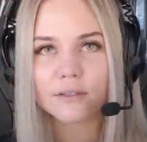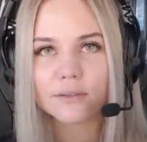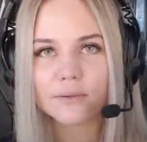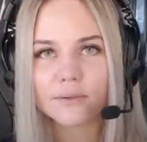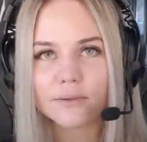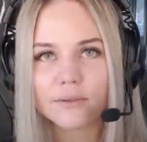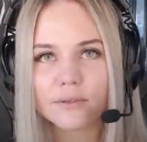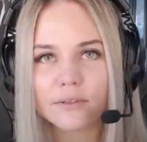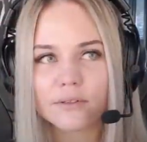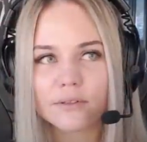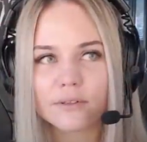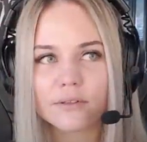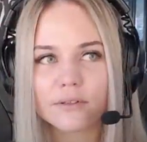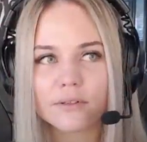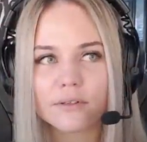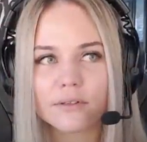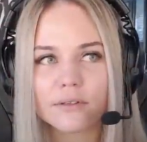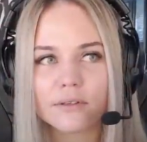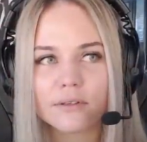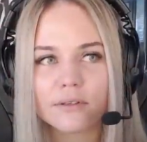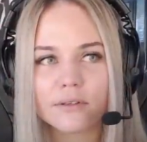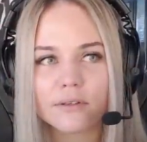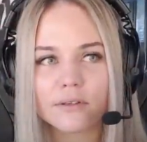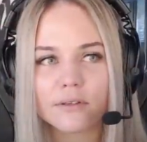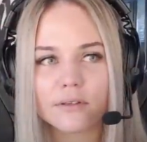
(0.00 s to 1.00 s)
you know,
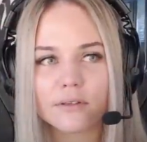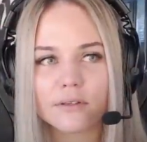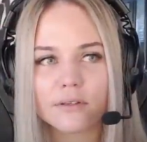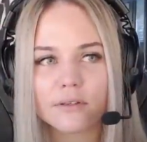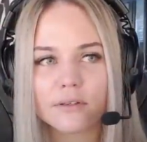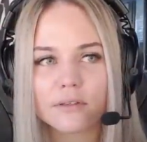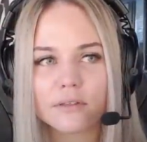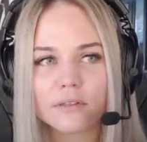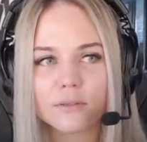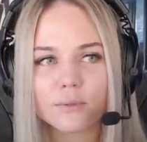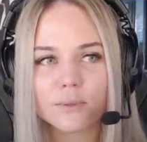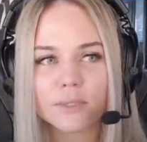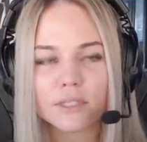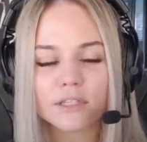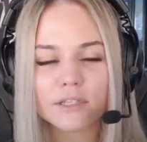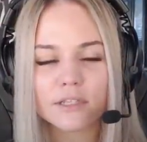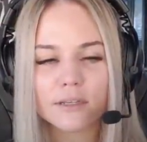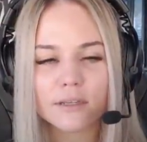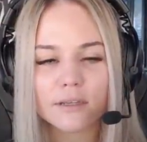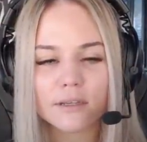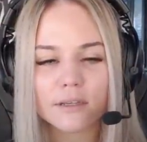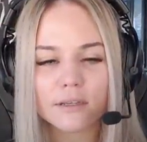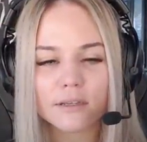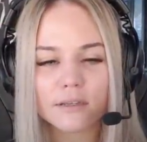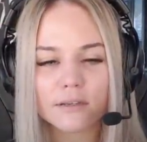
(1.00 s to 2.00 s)

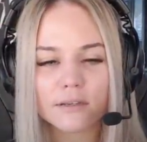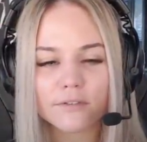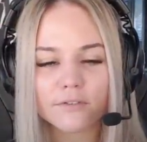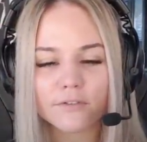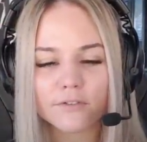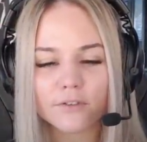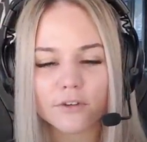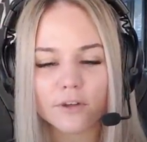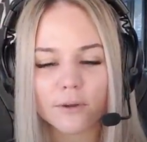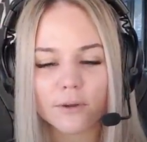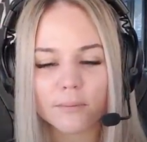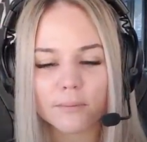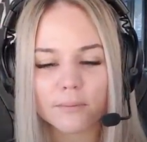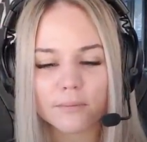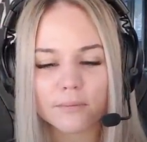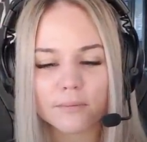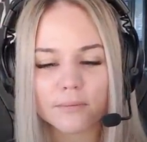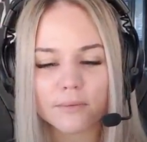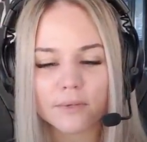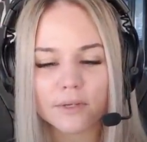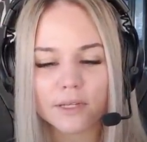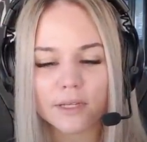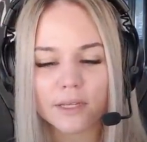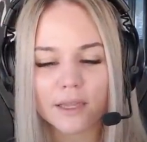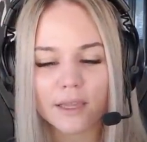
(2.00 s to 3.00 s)
switching
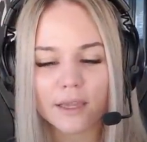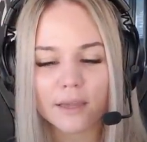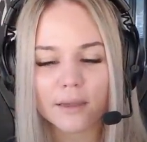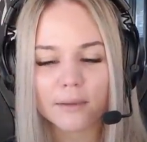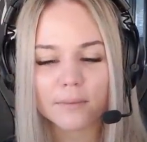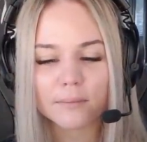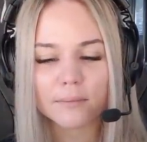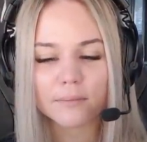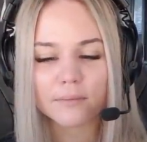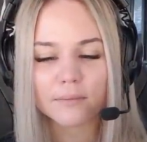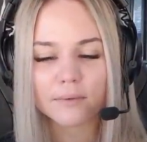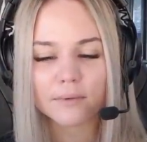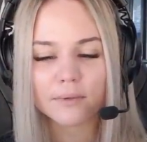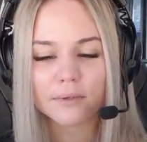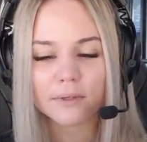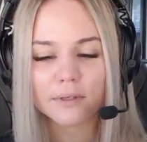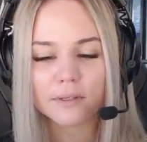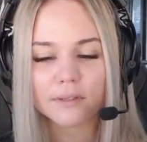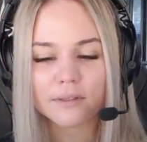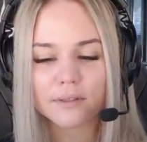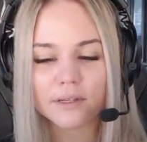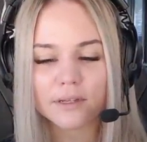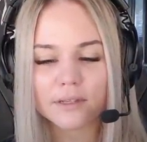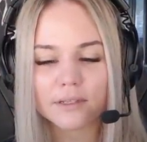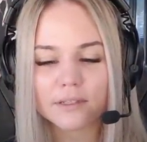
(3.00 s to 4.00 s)
from a game
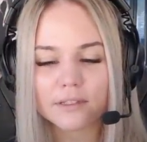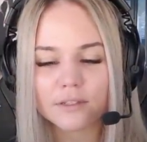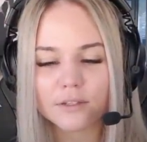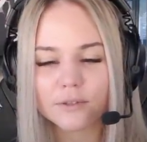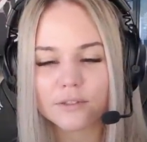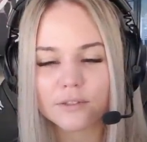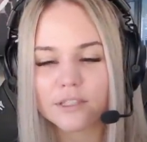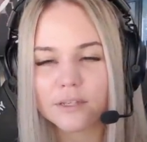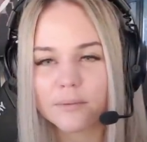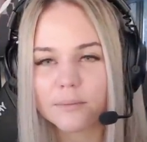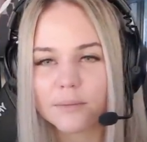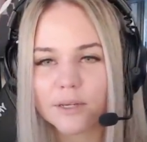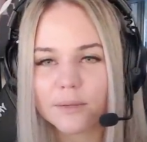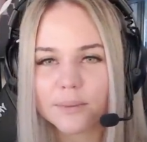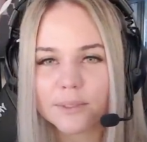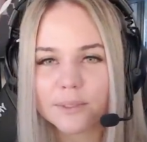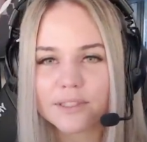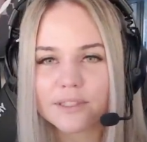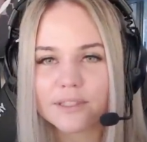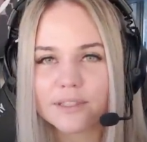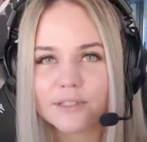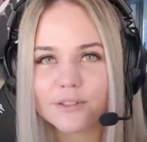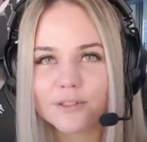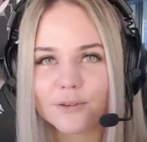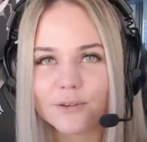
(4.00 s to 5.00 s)
that is so
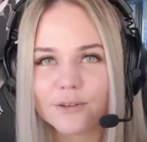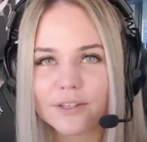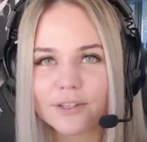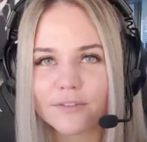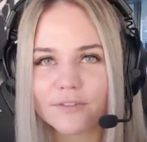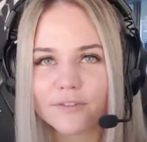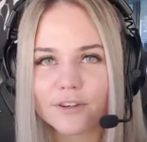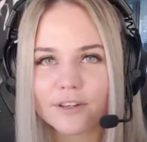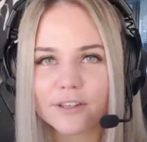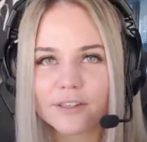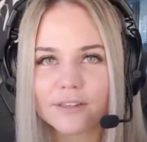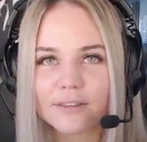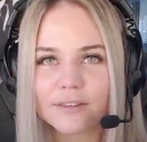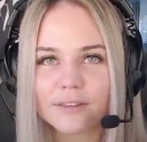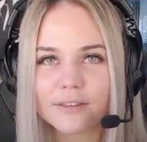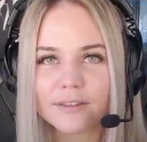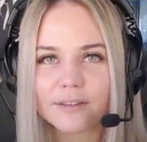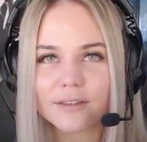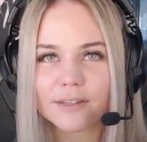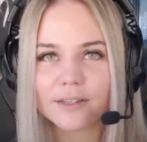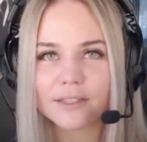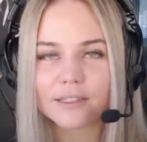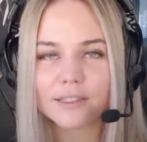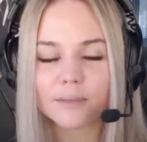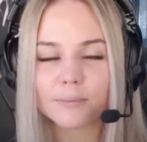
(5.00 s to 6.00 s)
similar but still so different
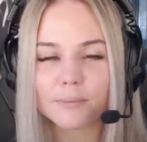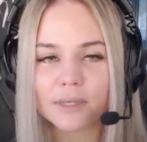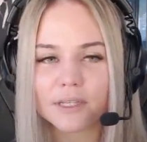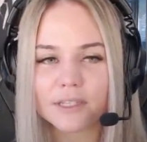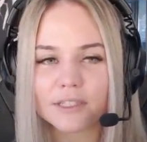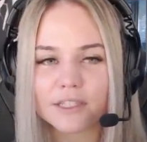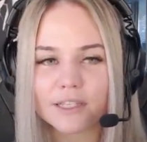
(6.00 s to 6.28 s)
It's